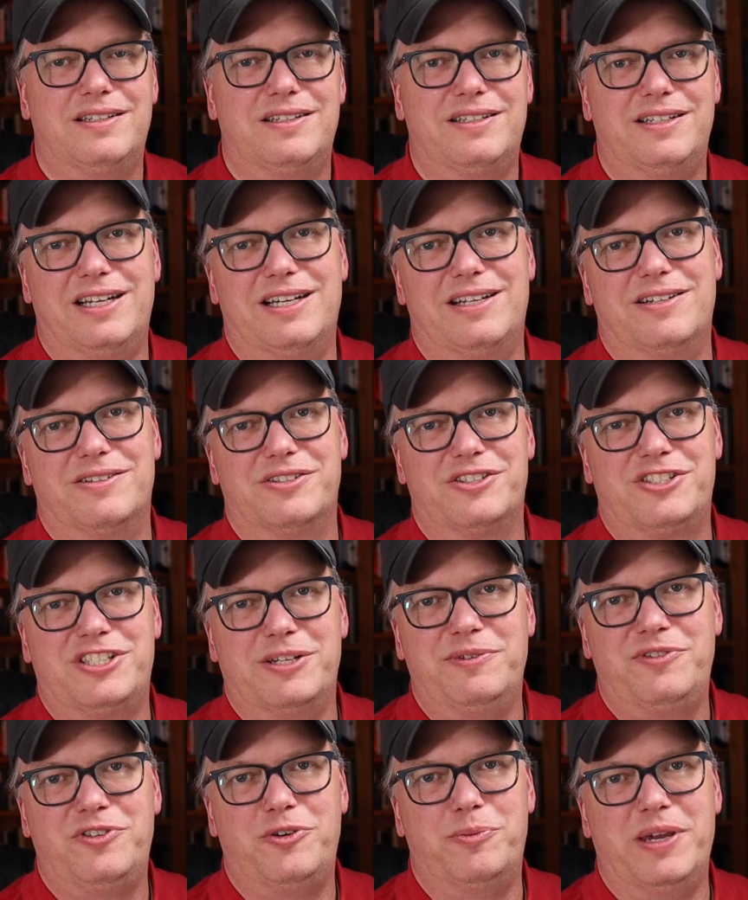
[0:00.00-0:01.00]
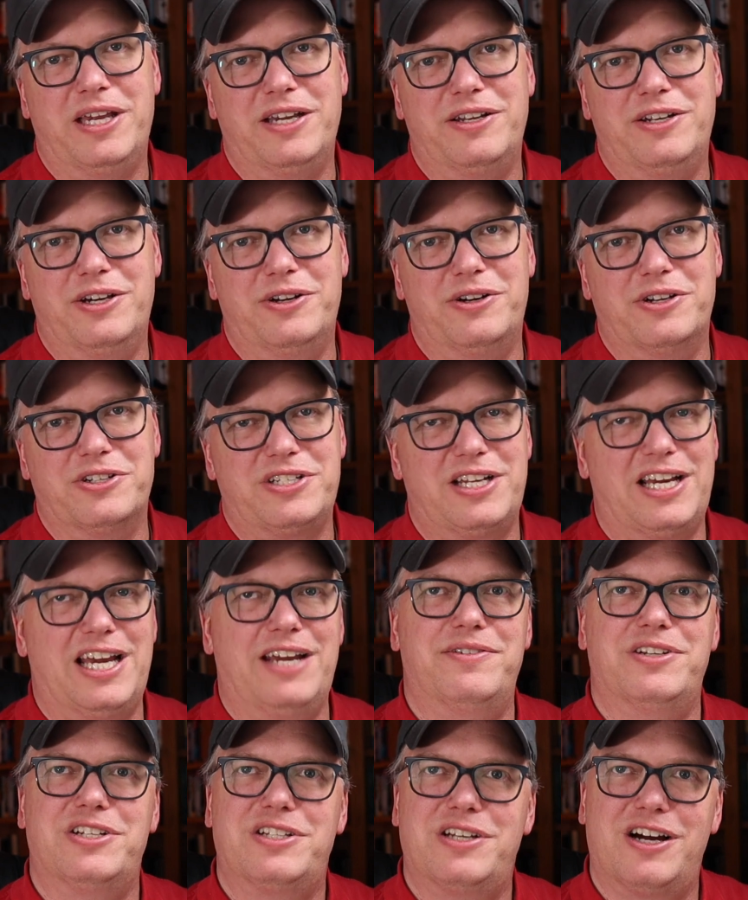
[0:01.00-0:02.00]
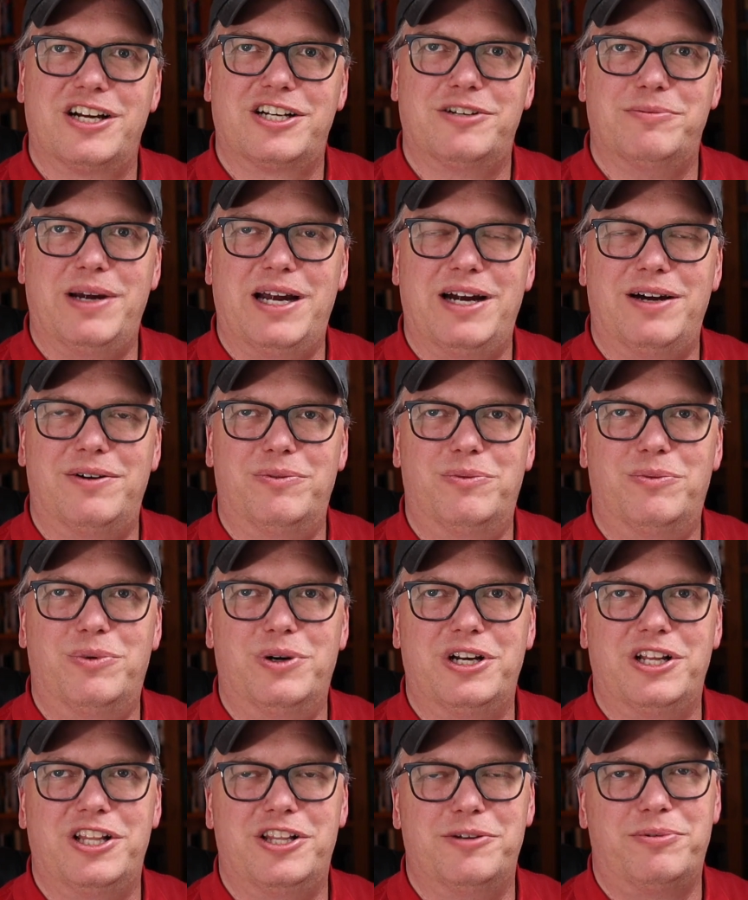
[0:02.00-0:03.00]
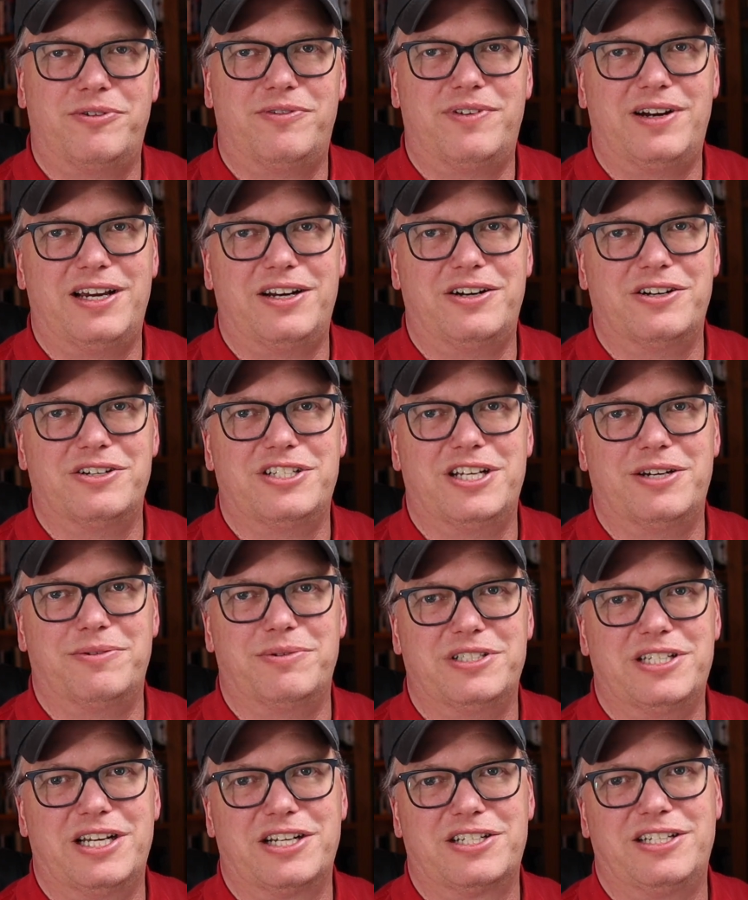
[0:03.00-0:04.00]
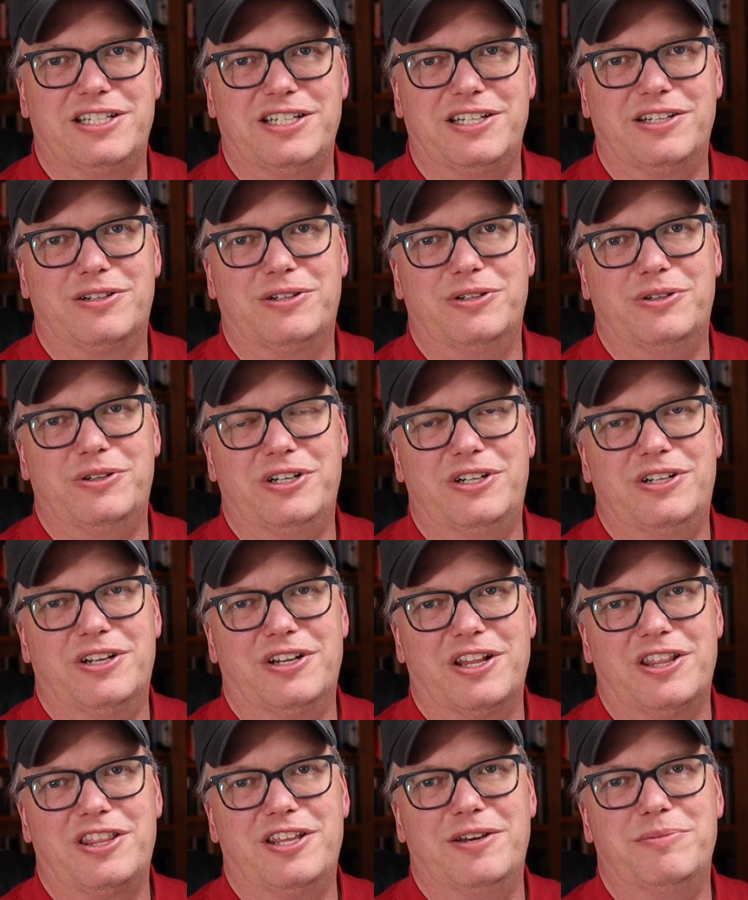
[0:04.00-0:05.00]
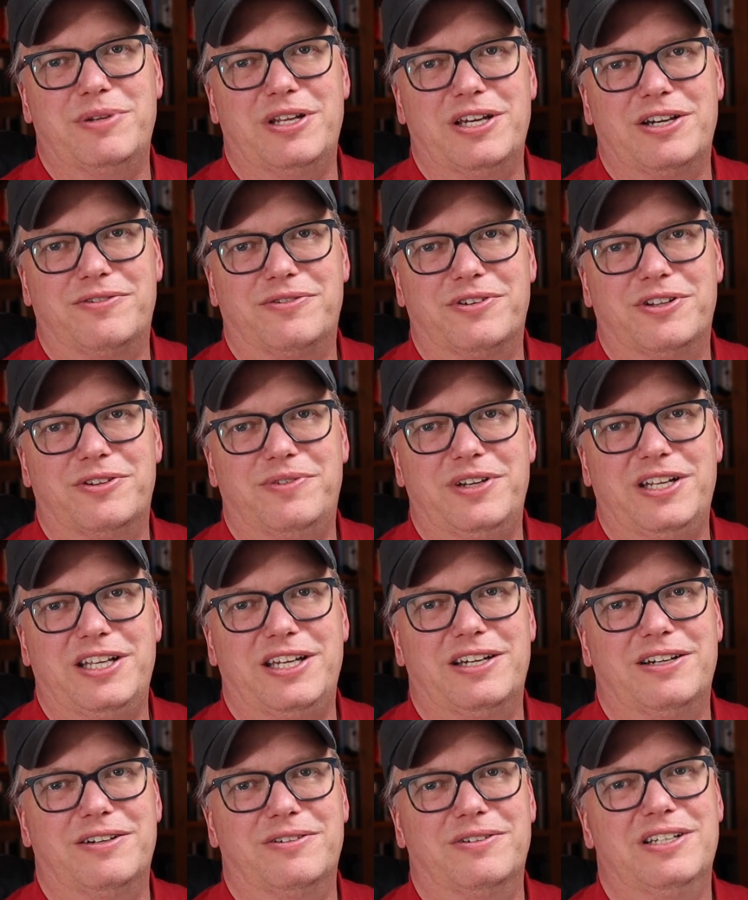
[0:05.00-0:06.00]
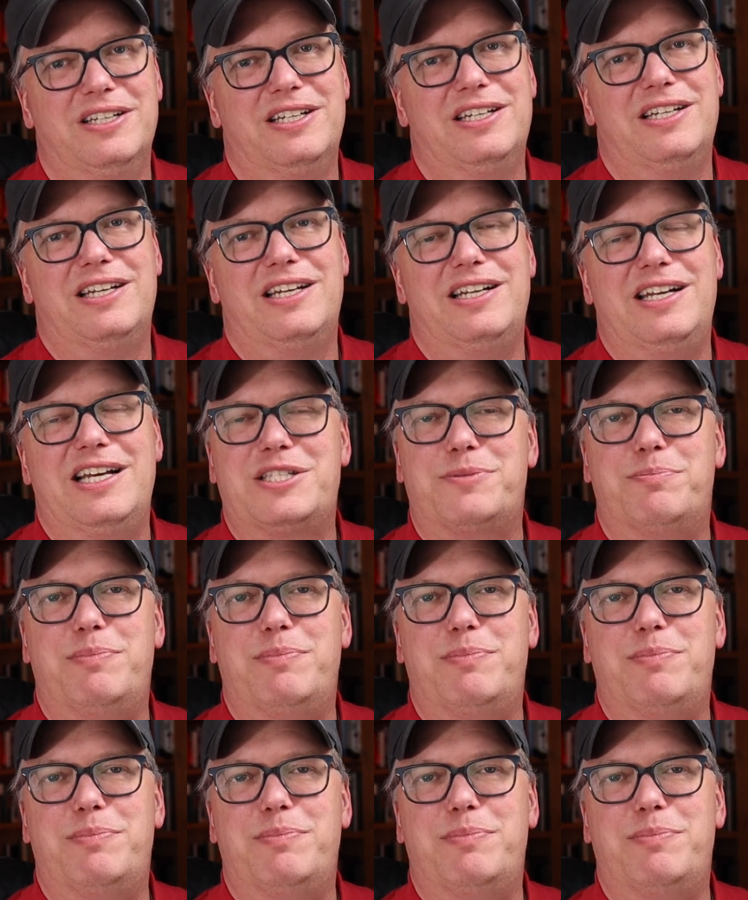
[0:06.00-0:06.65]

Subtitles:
Now, some of you may have noticed I haven't talked about one of the providers that was actually included on the thumbnail for the video, and that's